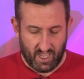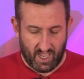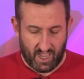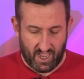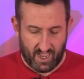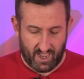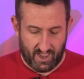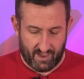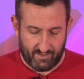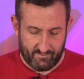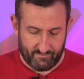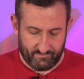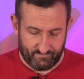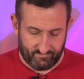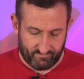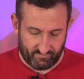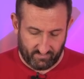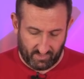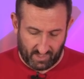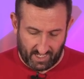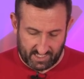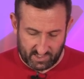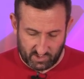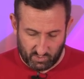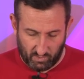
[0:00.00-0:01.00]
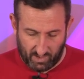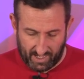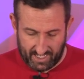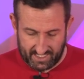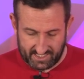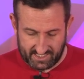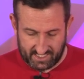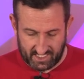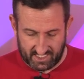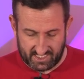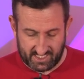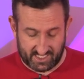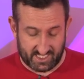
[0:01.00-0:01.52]
As well
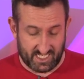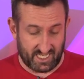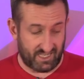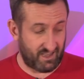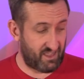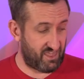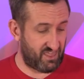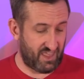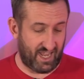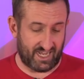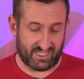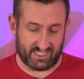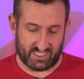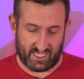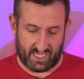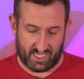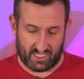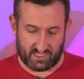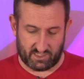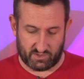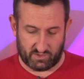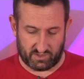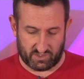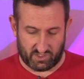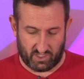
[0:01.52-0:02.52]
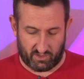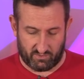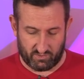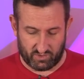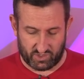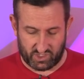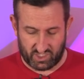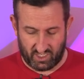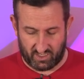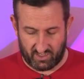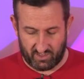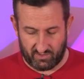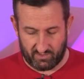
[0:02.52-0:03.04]
as the synthetics, which I will
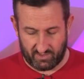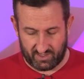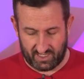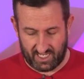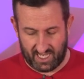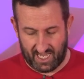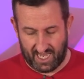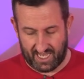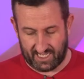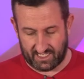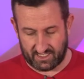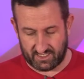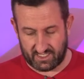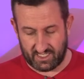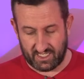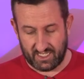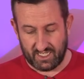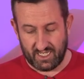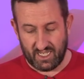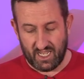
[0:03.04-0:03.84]
show you at the end.